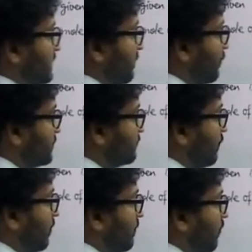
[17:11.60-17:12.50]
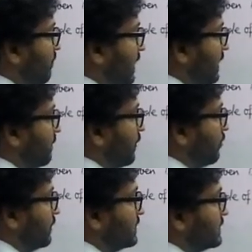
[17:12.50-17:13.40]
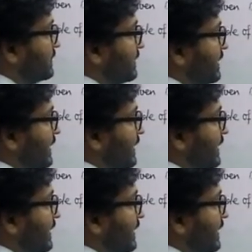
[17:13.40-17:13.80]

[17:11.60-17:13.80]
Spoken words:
suppose formula of my compound is